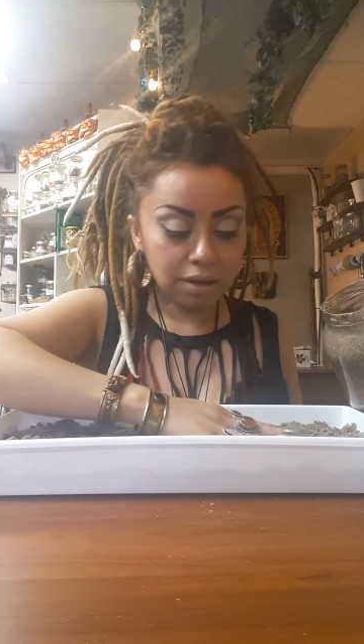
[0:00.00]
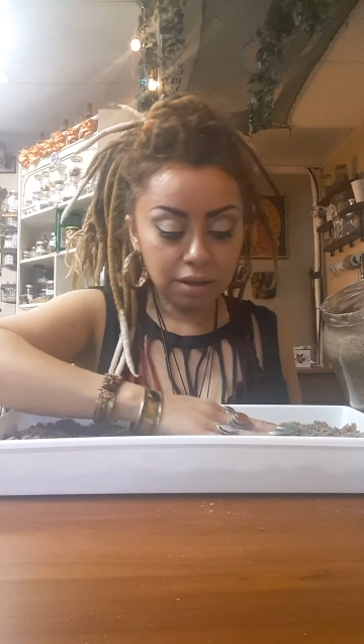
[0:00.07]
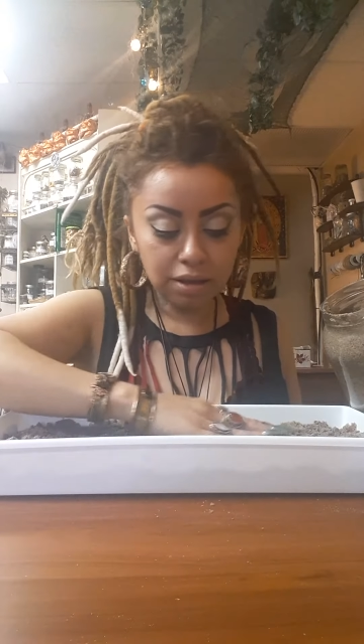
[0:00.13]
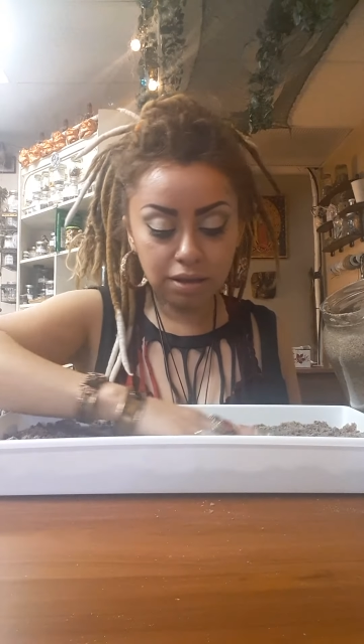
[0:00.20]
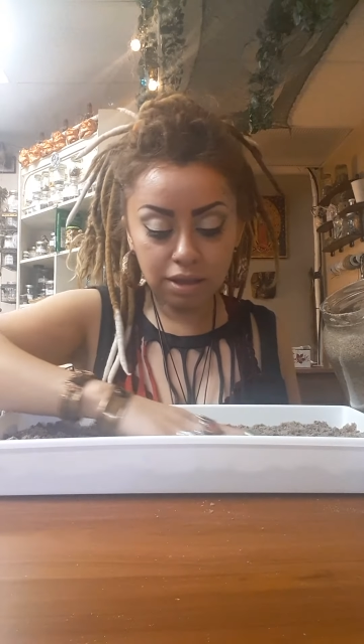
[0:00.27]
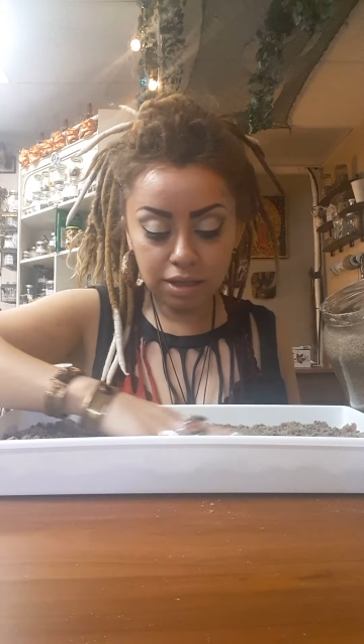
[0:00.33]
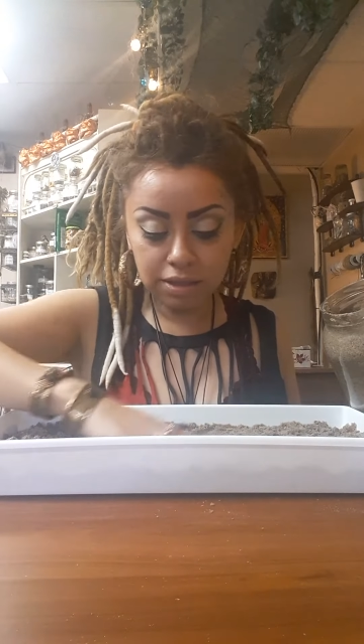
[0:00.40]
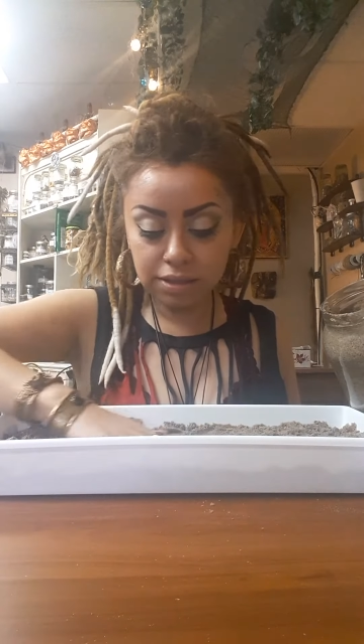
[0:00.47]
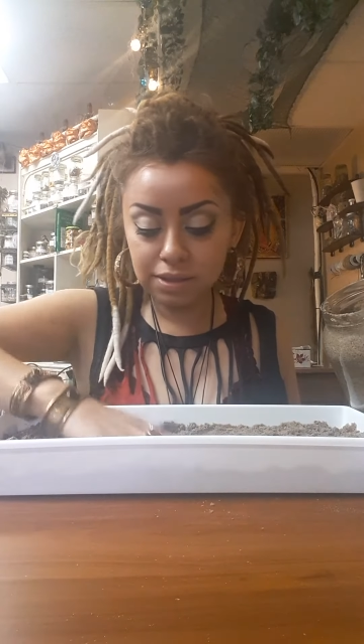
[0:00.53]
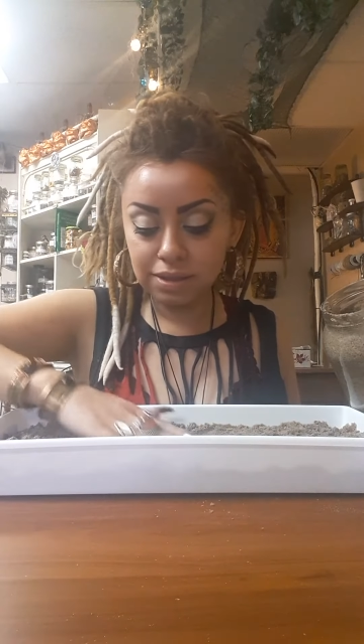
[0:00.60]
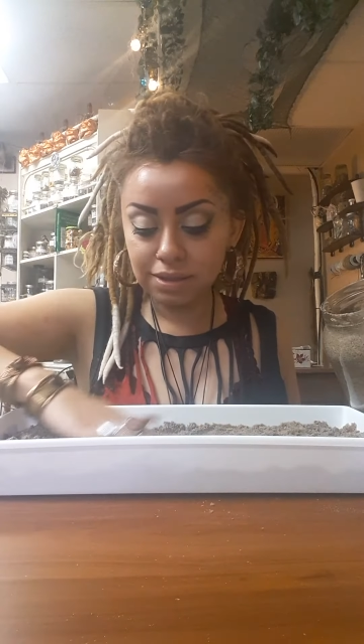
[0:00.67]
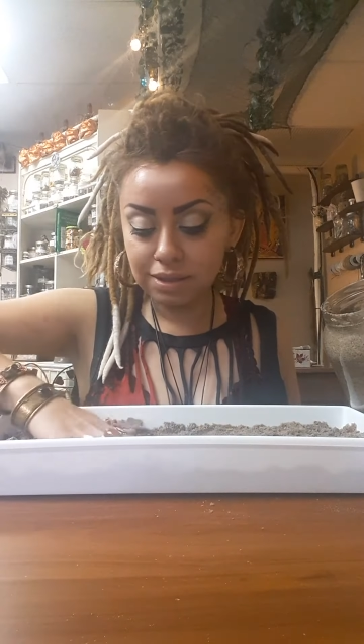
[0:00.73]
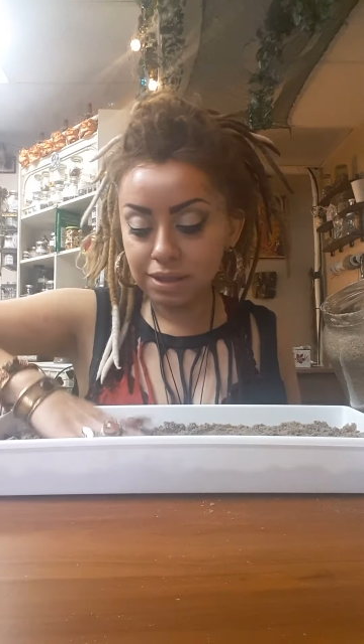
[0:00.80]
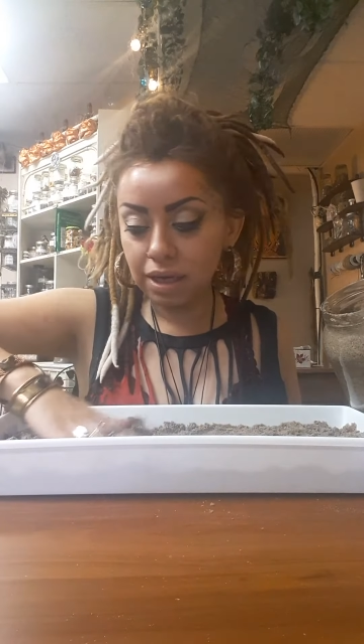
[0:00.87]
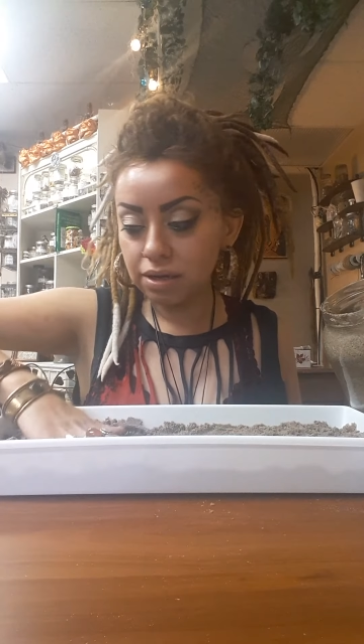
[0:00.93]
this
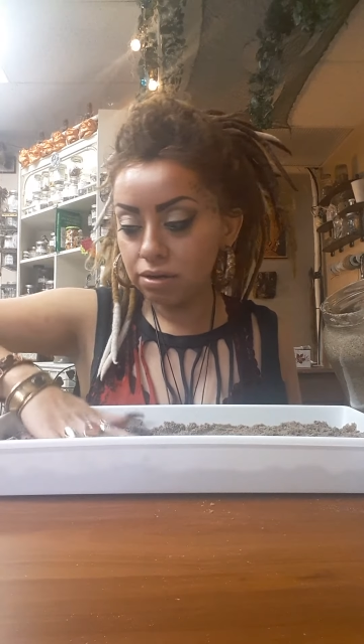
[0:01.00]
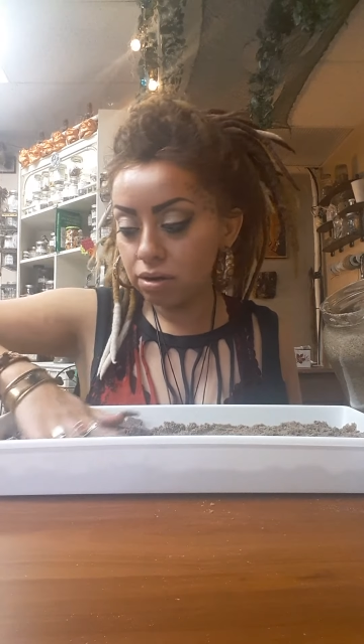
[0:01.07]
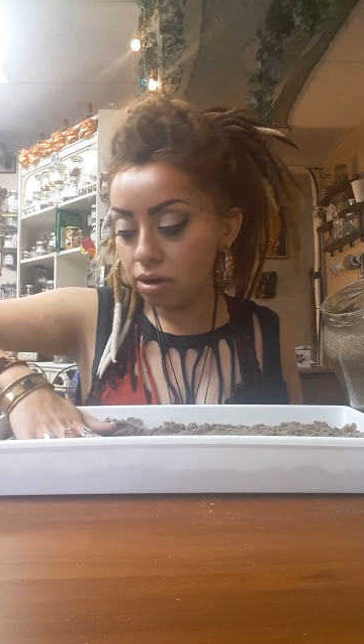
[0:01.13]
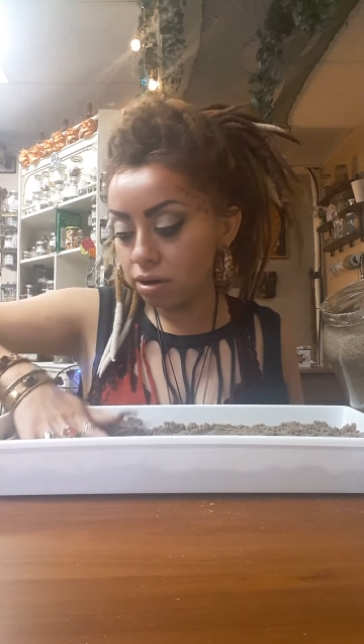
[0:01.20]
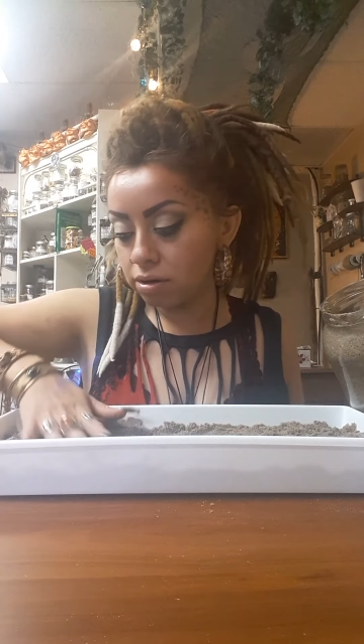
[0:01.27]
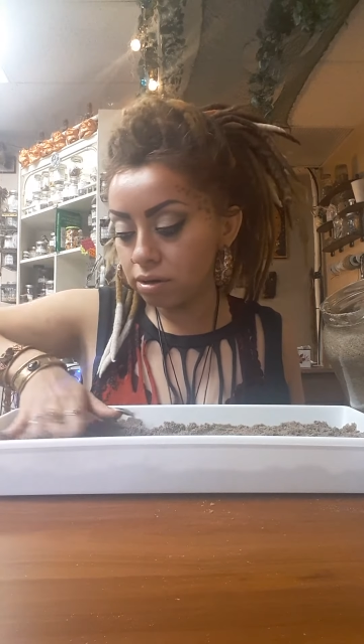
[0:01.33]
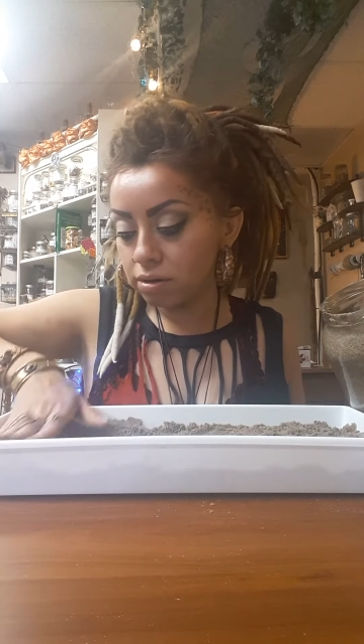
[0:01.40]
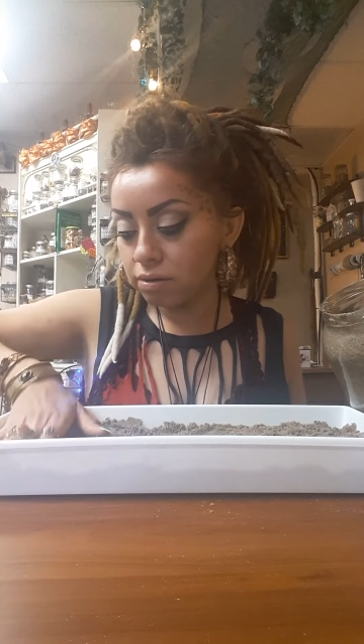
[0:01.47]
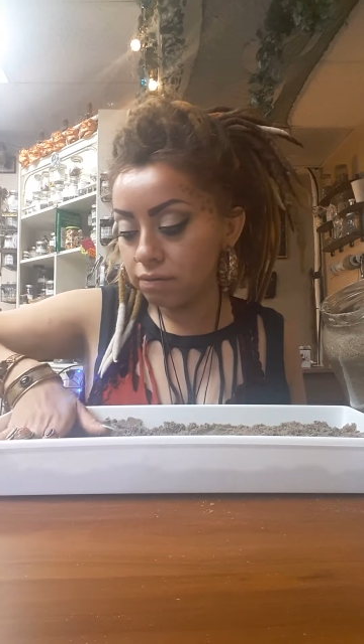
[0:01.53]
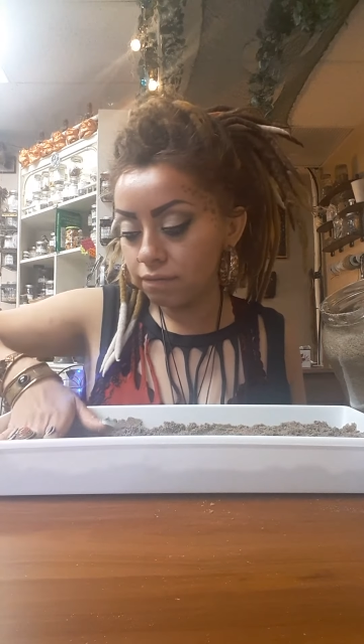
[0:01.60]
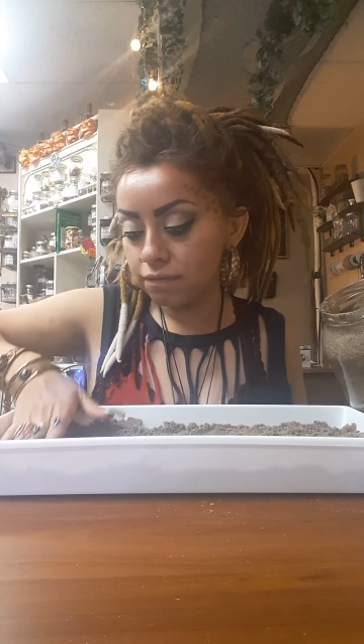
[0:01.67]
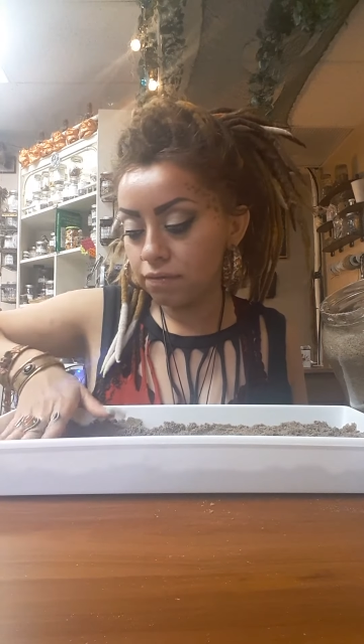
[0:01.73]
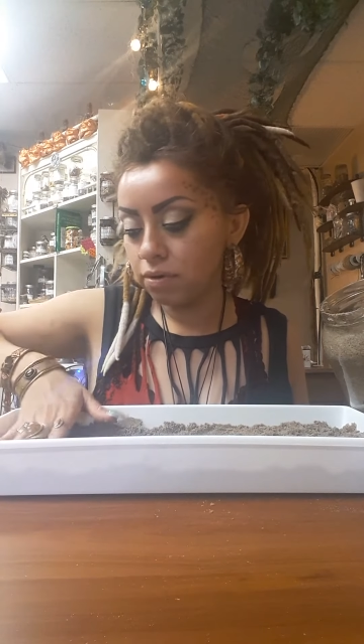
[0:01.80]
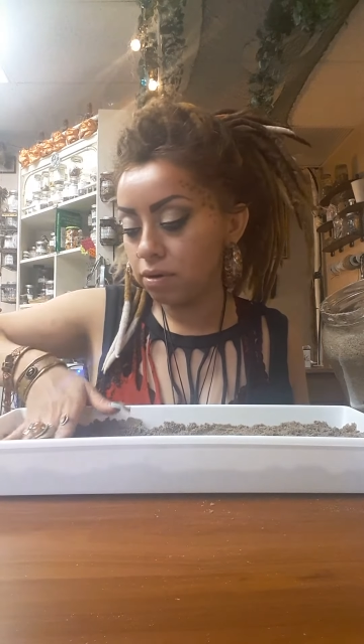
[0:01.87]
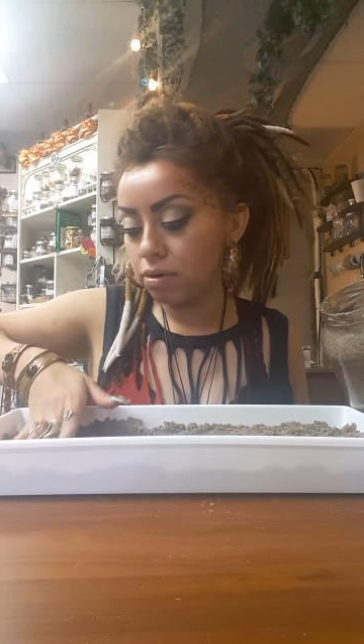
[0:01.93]
Zen garden
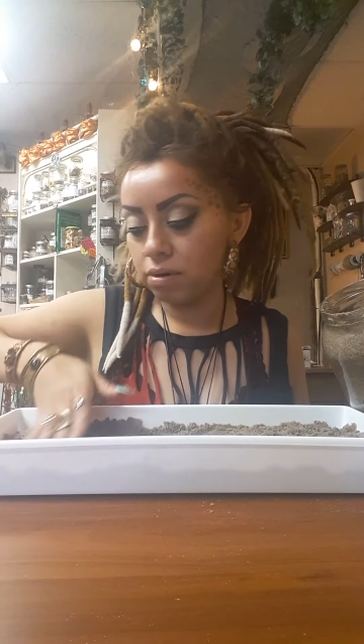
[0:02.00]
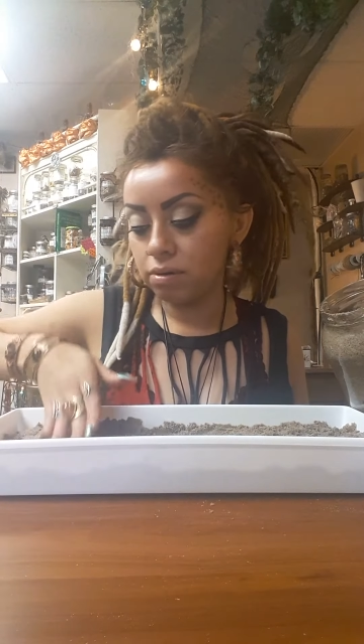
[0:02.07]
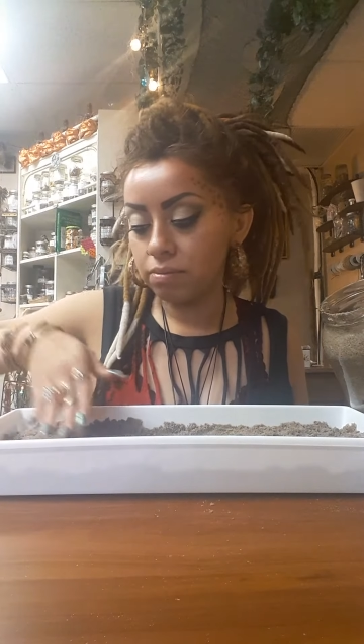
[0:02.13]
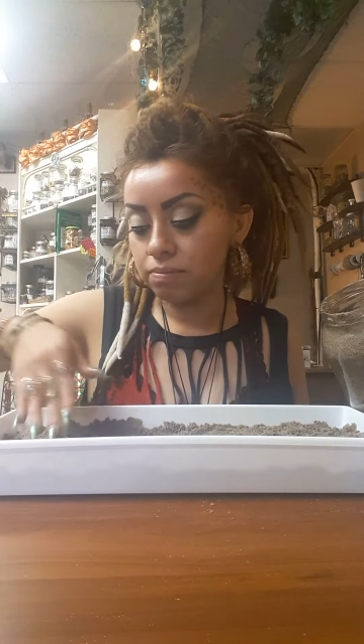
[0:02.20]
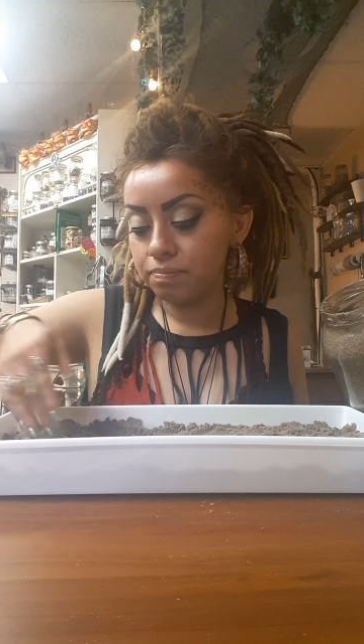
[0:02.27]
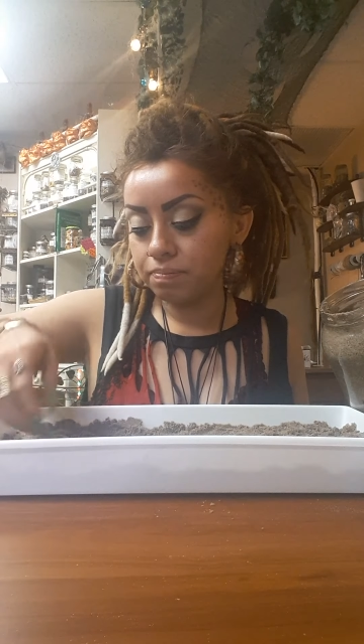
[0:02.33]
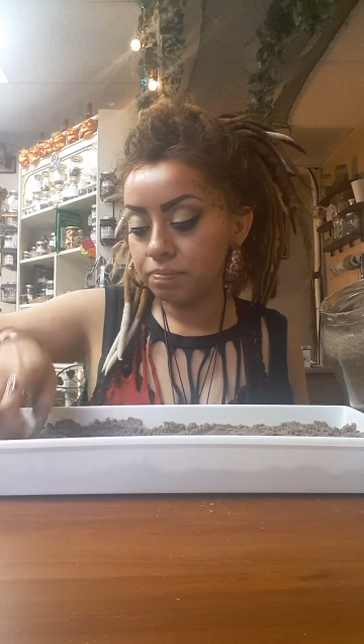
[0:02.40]
for